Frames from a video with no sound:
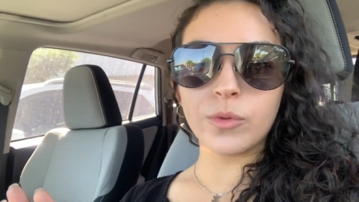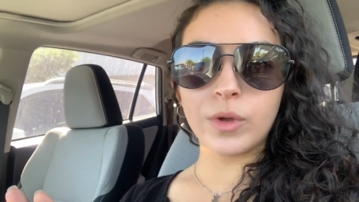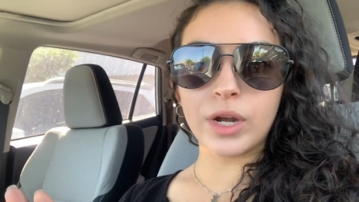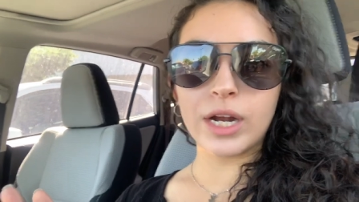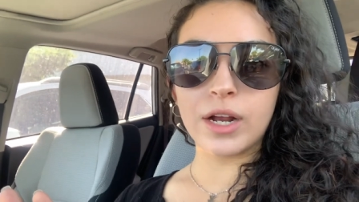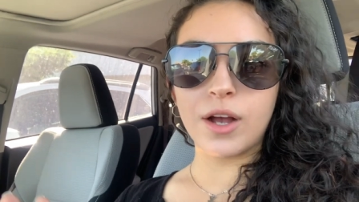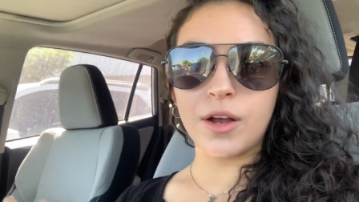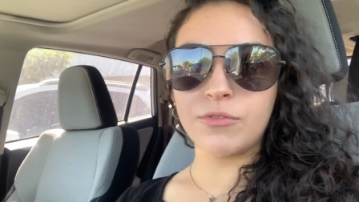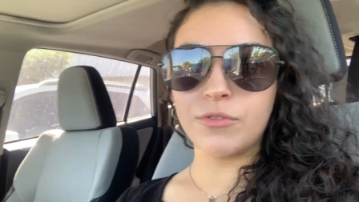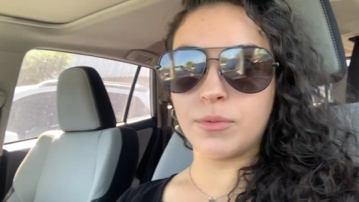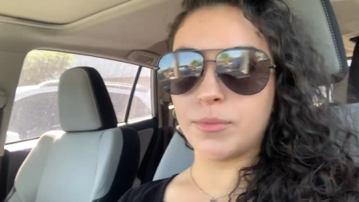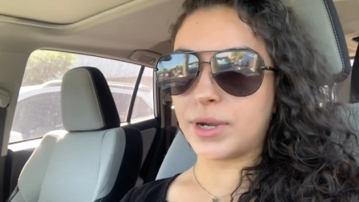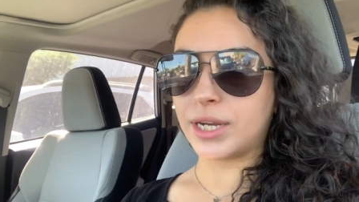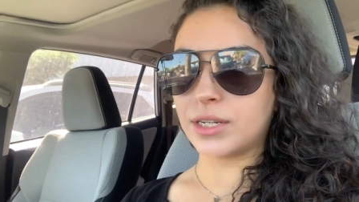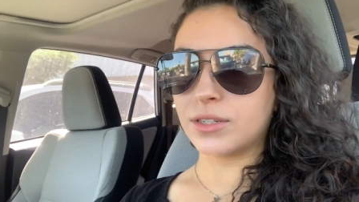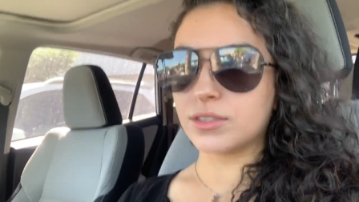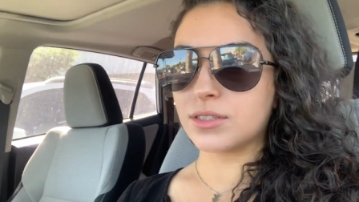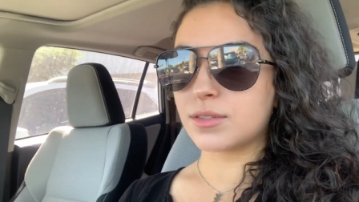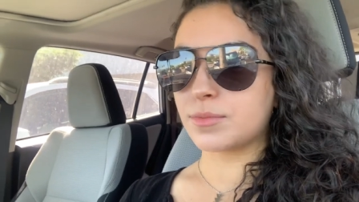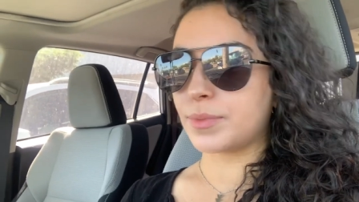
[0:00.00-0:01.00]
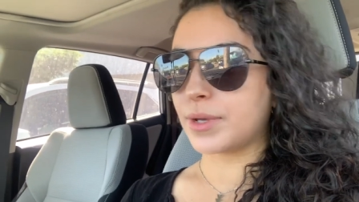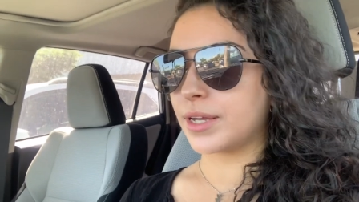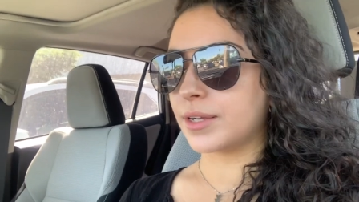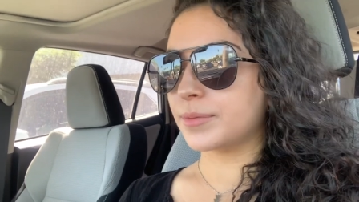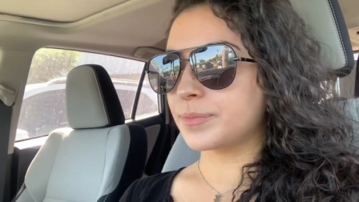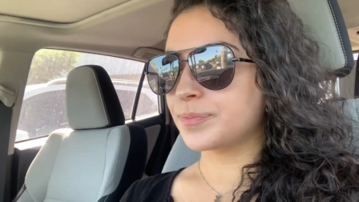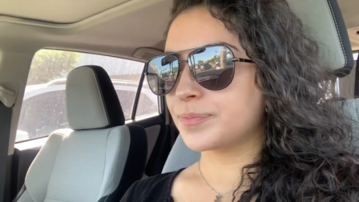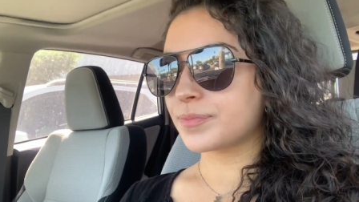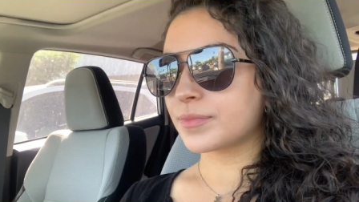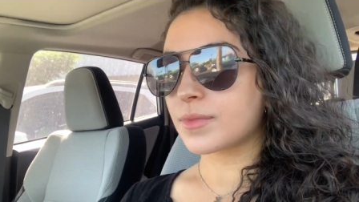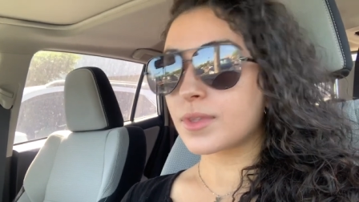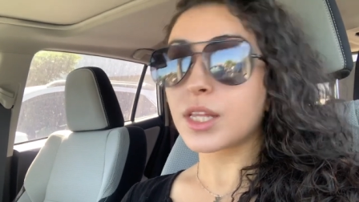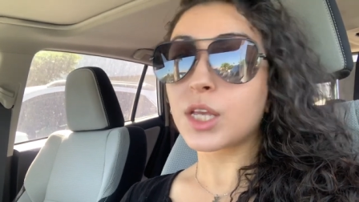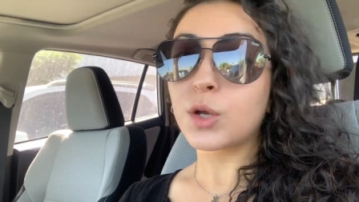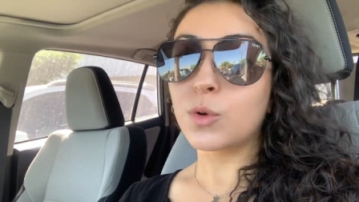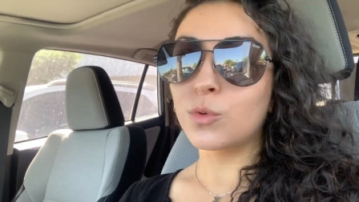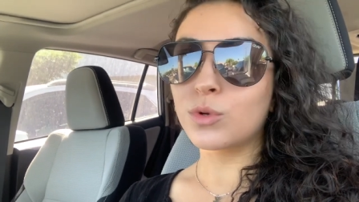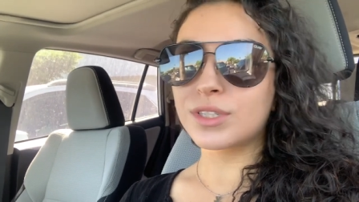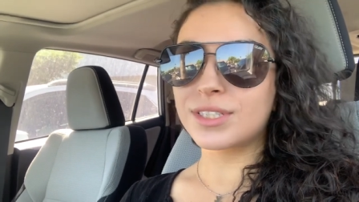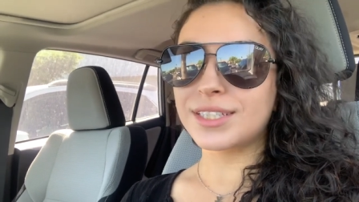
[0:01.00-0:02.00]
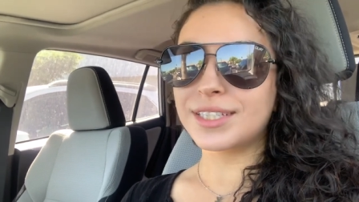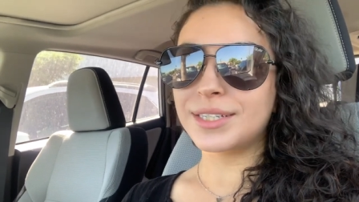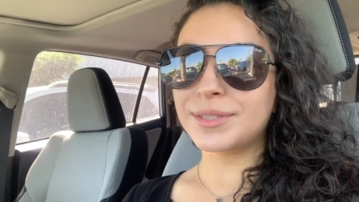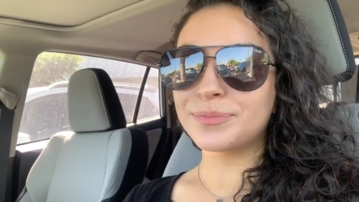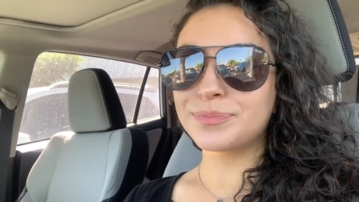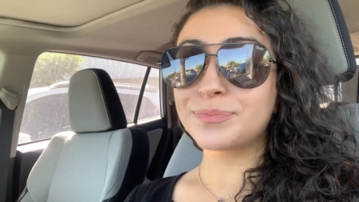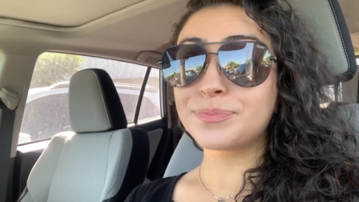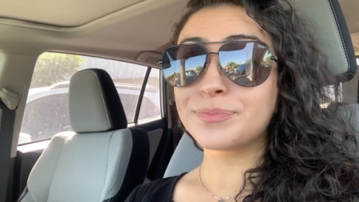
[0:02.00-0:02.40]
what I got from Michael's, but we'll see.